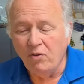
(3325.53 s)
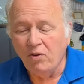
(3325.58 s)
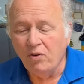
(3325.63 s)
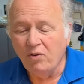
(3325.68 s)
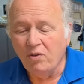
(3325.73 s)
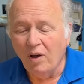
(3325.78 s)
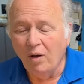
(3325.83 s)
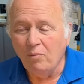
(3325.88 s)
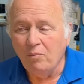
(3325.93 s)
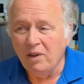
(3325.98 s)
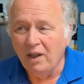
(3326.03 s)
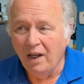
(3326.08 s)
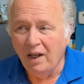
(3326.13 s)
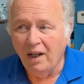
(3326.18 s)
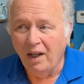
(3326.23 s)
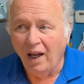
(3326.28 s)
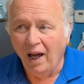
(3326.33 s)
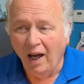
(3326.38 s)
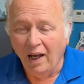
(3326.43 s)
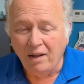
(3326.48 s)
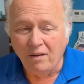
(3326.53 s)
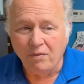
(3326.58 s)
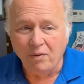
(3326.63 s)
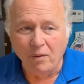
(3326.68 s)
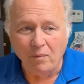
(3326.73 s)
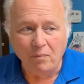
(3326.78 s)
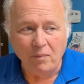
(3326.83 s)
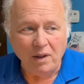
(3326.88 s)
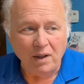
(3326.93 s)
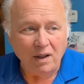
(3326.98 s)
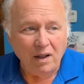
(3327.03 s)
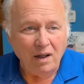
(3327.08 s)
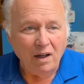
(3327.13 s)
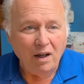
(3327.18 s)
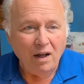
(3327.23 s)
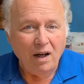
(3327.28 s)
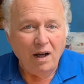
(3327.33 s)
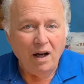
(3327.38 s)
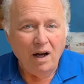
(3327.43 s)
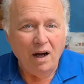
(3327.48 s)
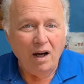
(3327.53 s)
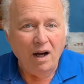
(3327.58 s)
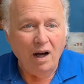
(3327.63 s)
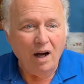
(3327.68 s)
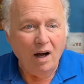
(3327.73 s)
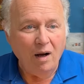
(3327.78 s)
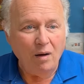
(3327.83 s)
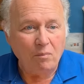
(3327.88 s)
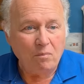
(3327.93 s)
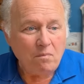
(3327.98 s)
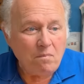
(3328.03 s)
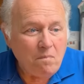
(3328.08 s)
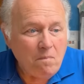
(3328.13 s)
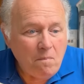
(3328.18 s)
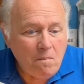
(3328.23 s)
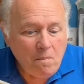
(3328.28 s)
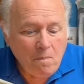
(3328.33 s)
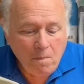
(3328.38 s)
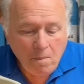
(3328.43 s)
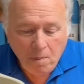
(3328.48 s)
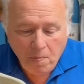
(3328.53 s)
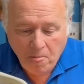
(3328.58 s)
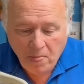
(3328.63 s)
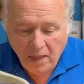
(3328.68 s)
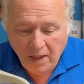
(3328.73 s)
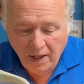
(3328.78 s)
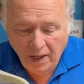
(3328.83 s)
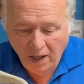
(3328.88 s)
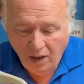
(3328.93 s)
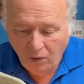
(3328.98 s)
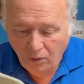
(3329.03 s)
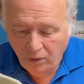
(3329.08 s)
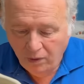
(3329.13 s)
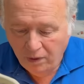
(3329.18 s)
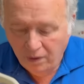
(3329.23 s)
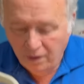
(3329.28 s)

or something. You got a lot of them. Couple dozen. Um, you know,